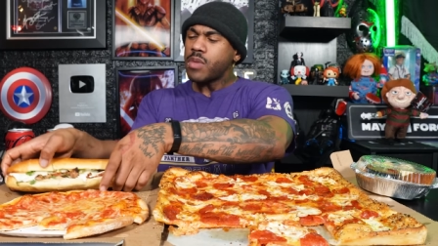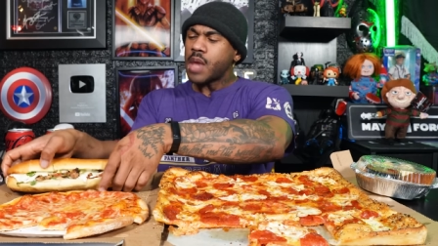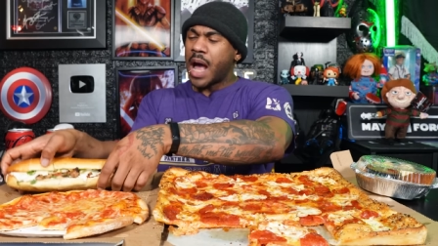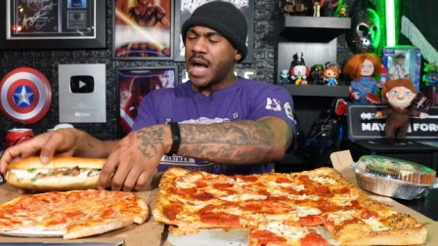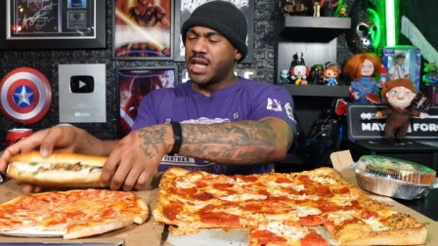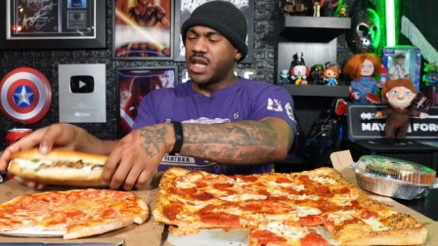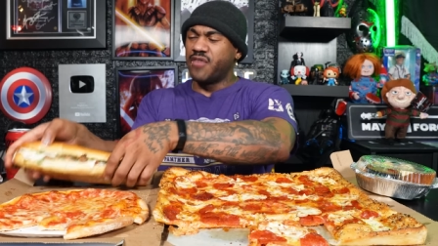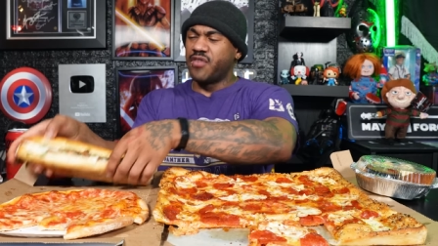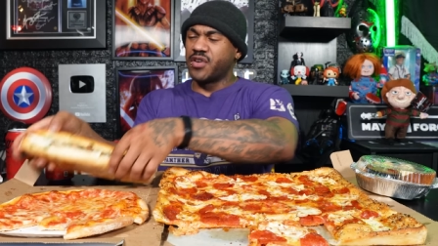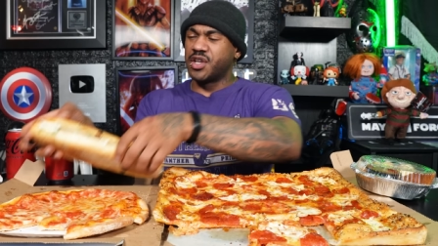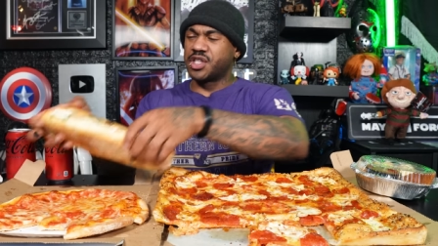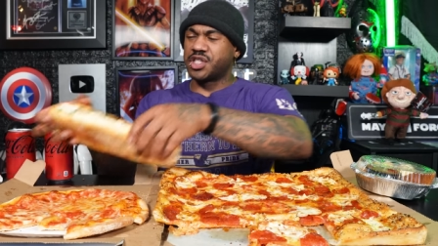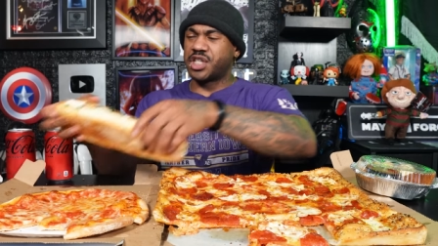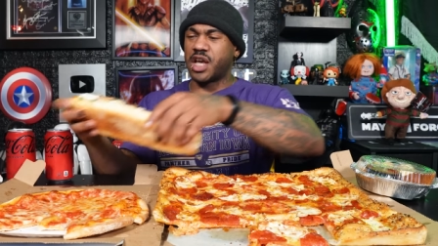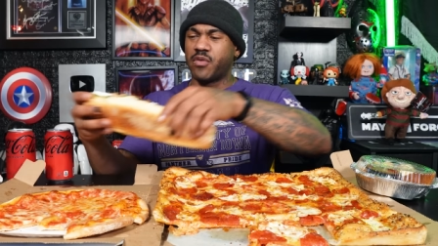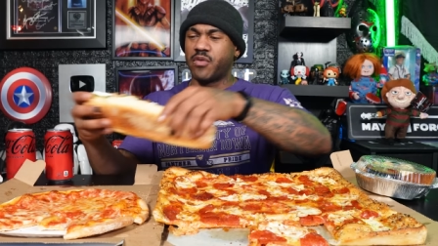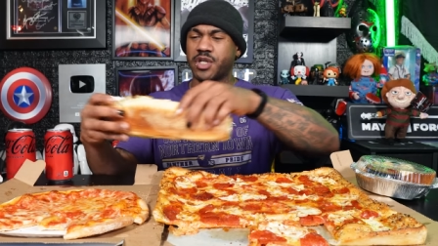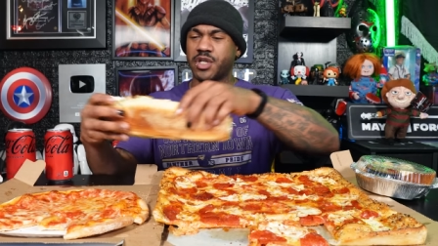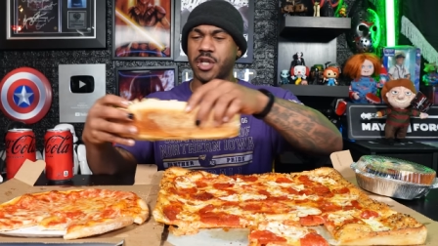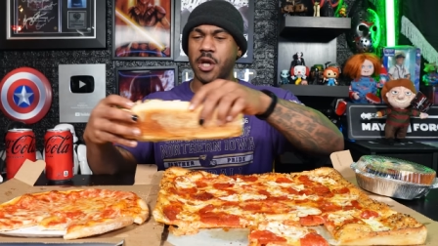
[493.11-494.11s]
I love a good
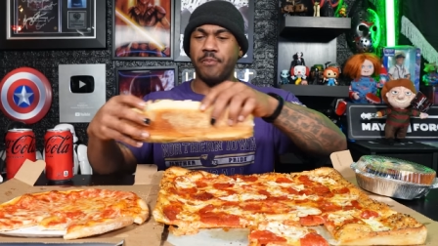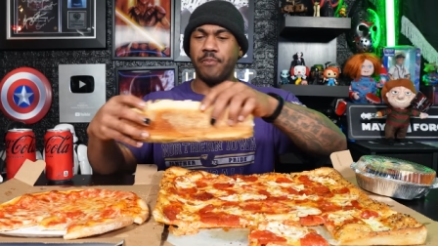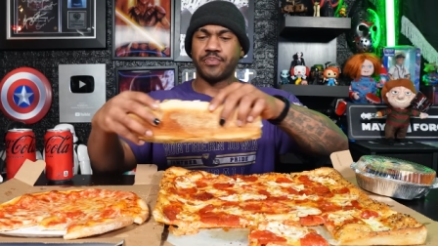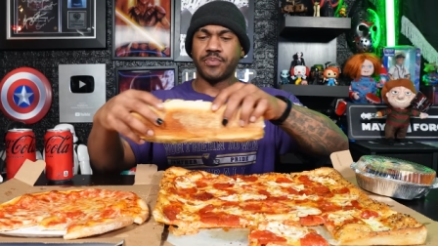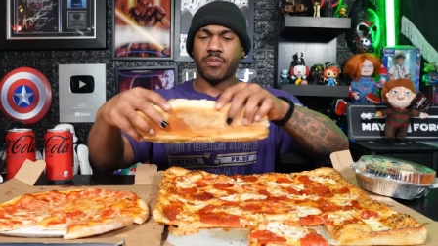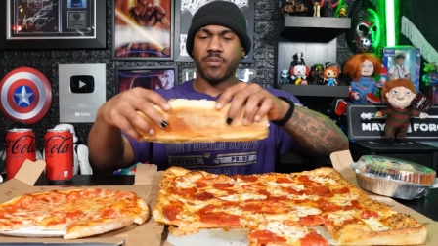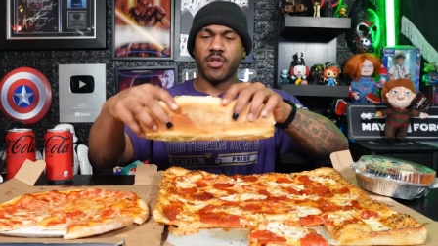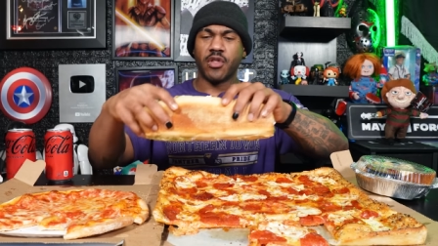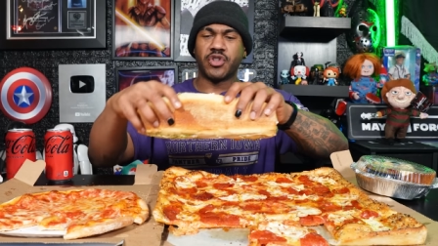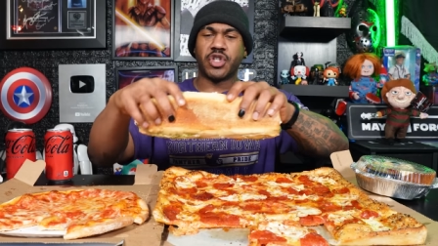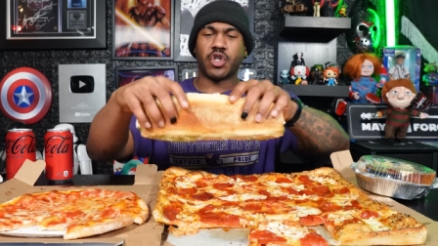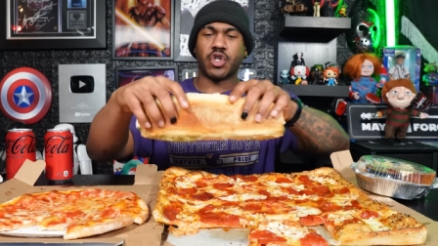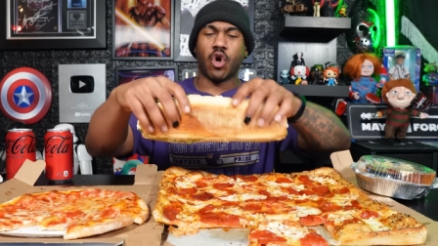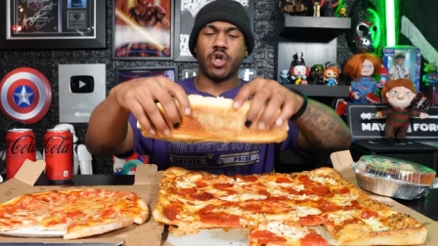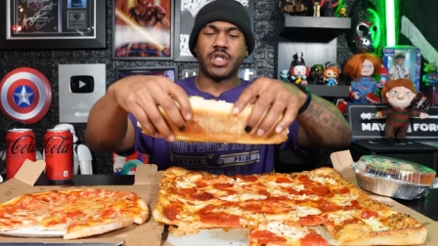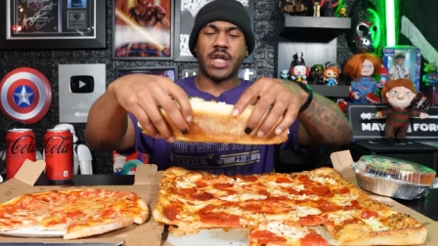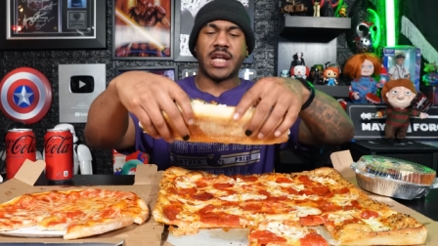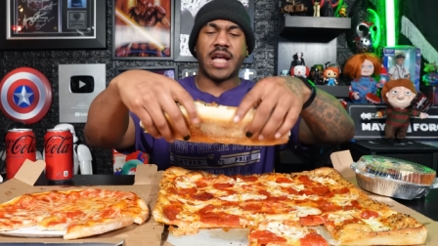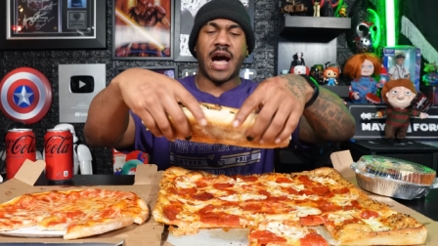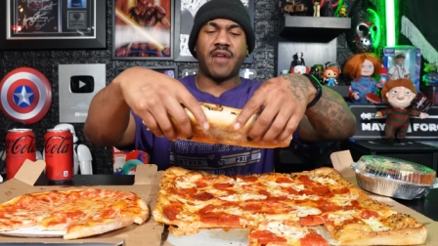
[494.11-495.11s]
sandwich. This is called
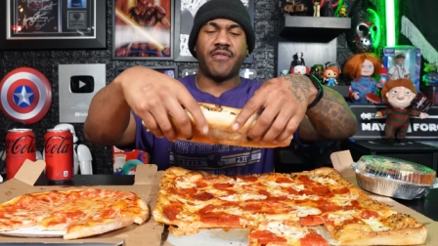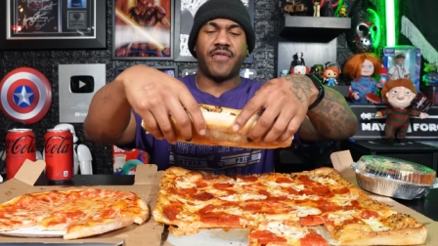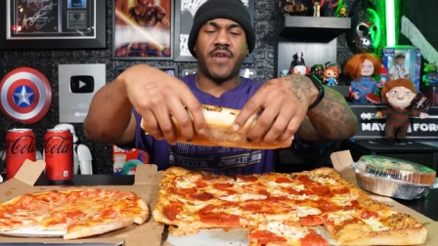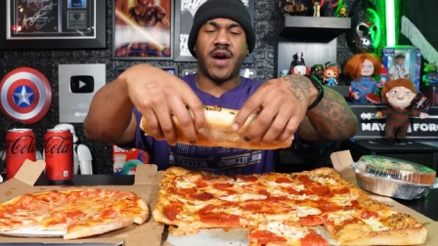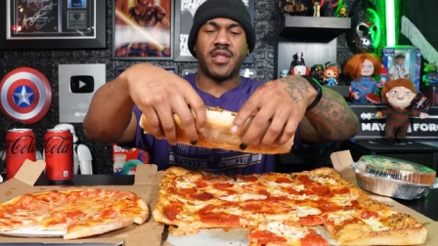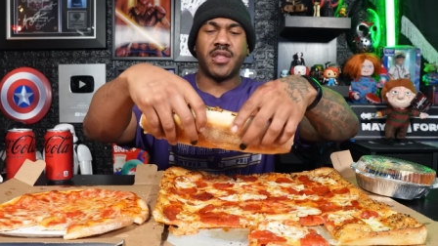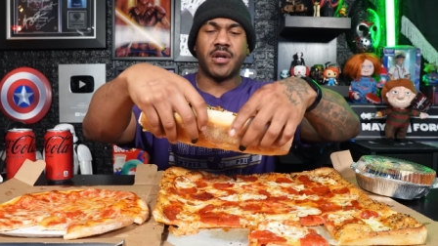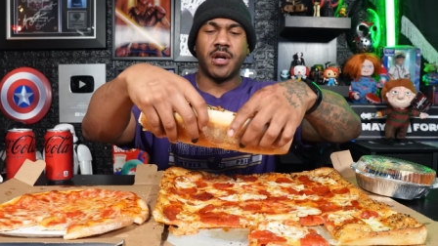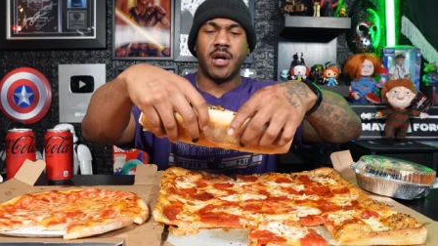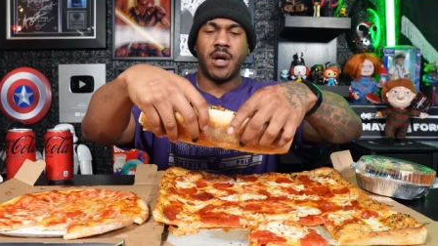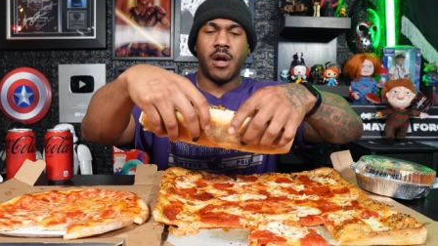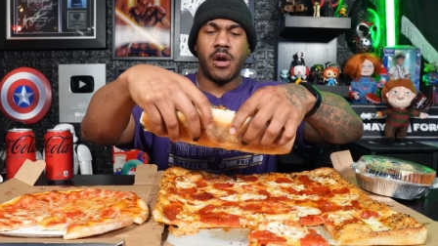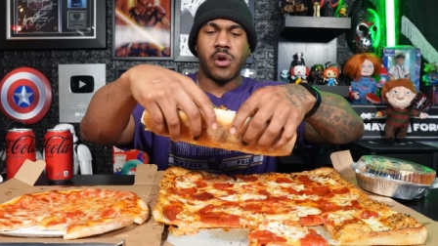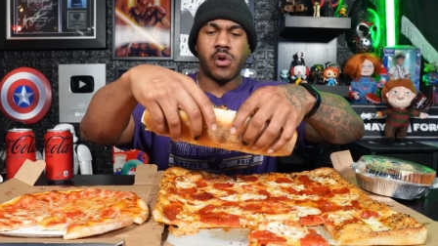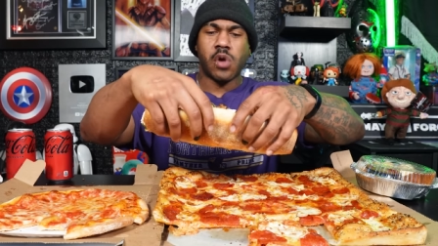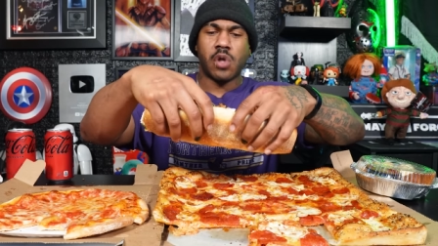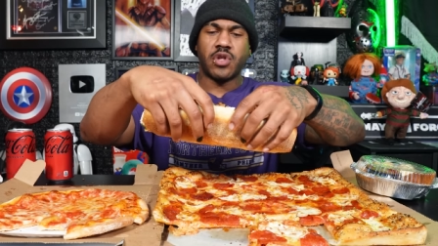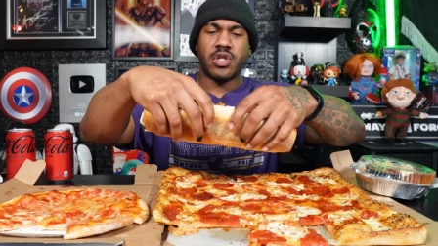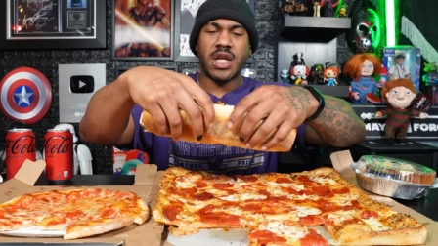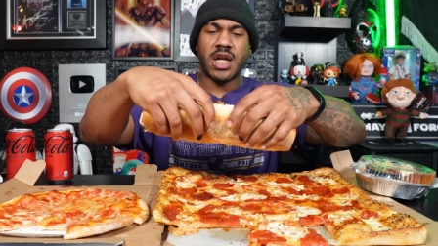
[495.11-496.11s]
the Godfather.
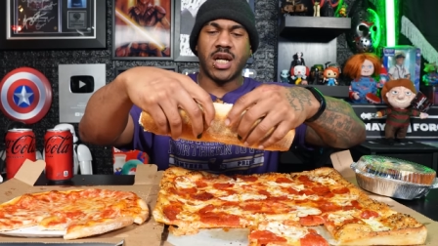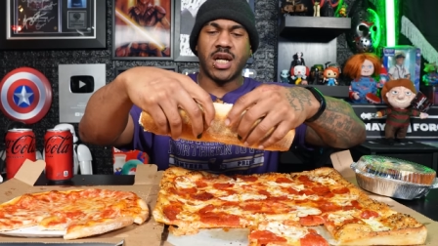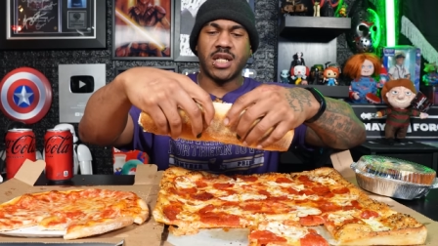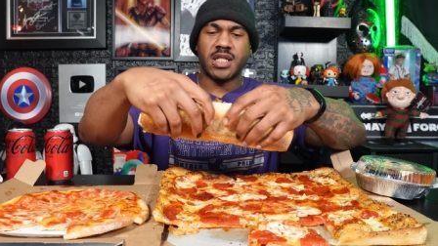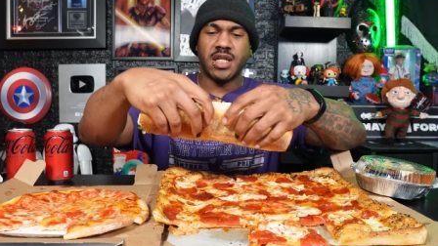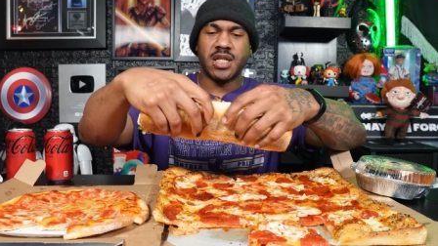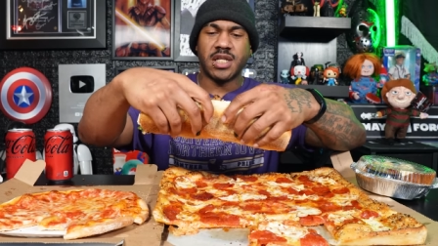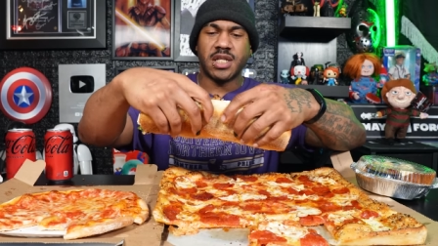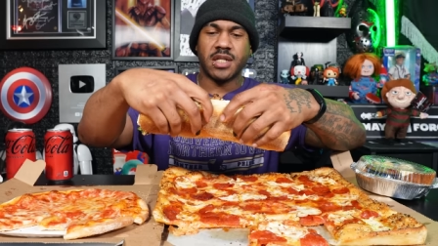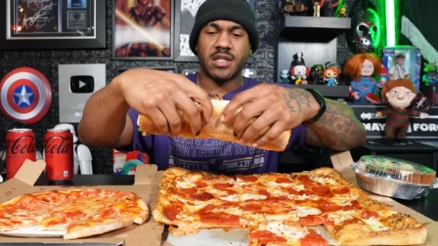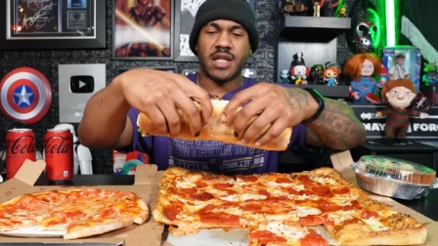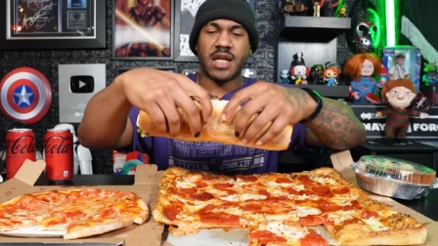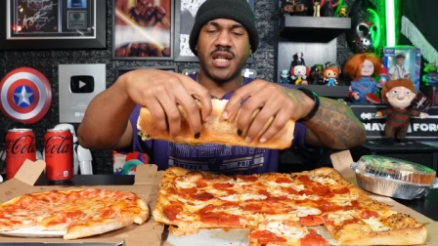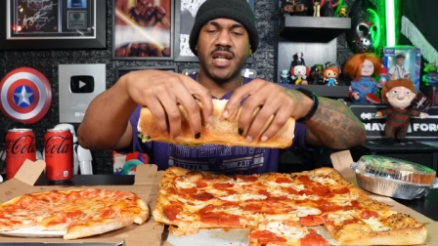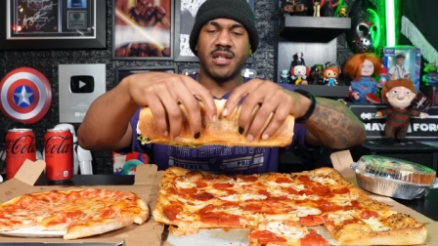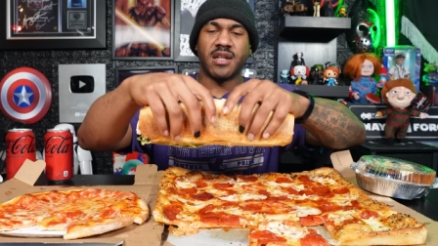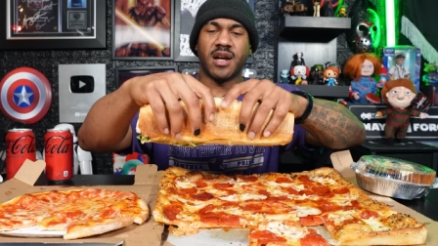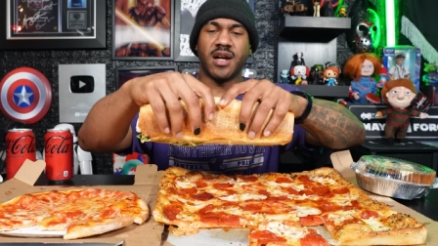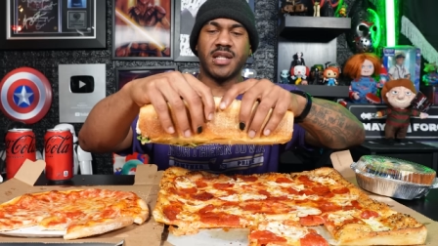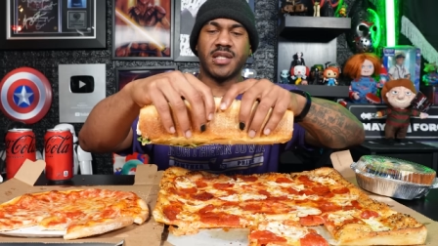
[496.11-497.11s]
Did they cut this? They
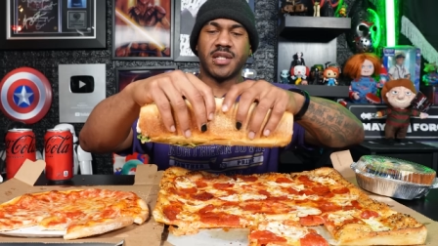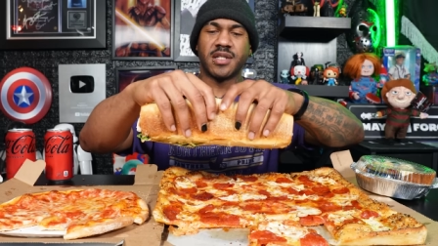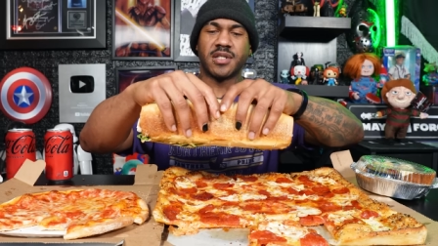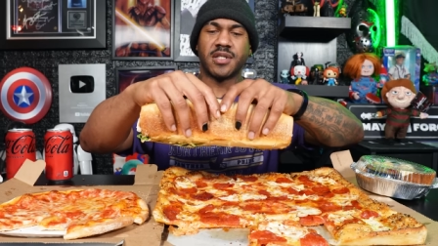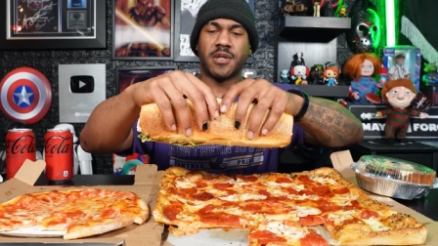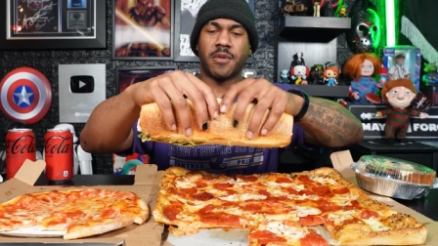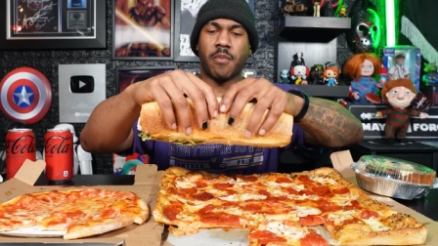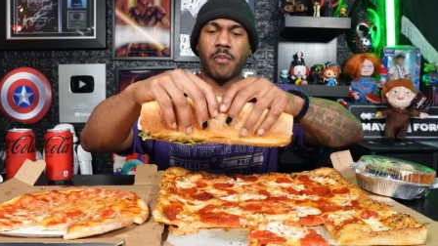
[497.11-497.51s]
didn't cut this.